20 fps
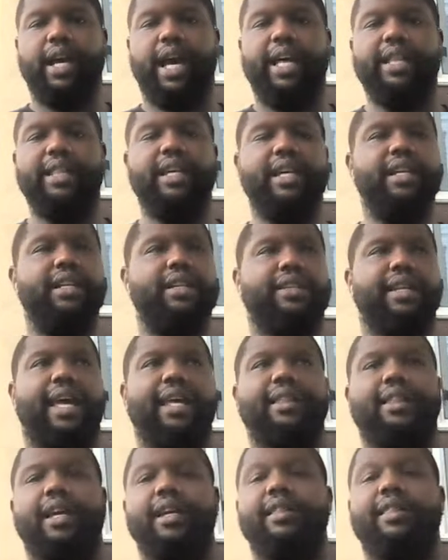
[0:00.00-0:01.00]
And then it's
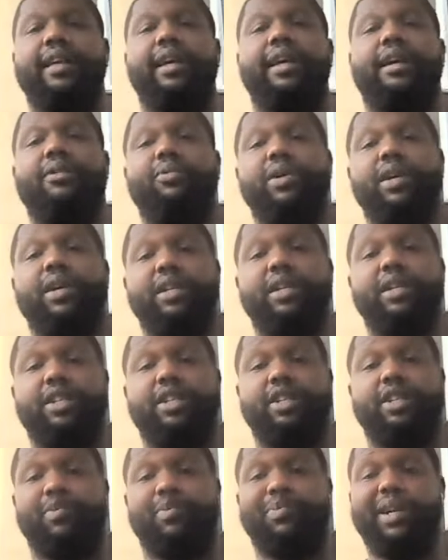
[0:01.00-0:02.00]
like they thinking we could
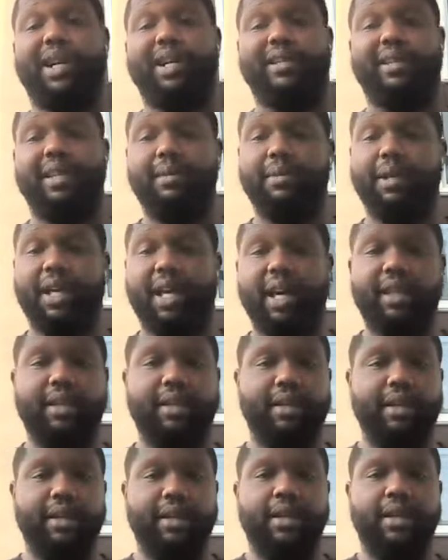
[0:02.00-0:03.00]
just put our team together.